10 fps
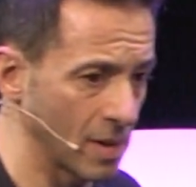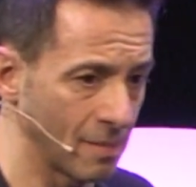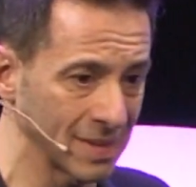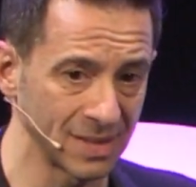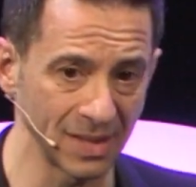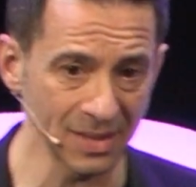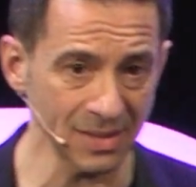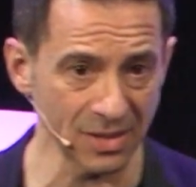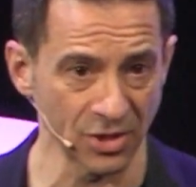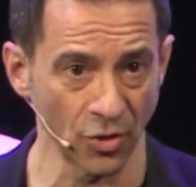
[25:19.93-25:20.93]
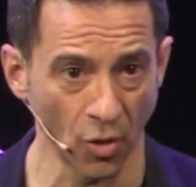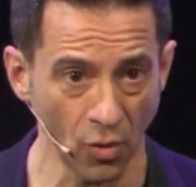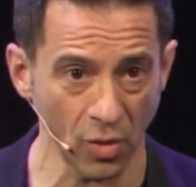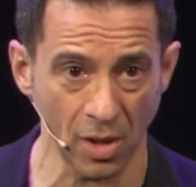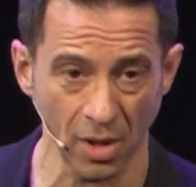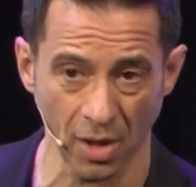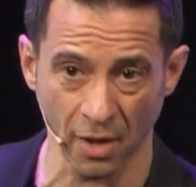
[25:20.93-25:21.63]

Matthias in New York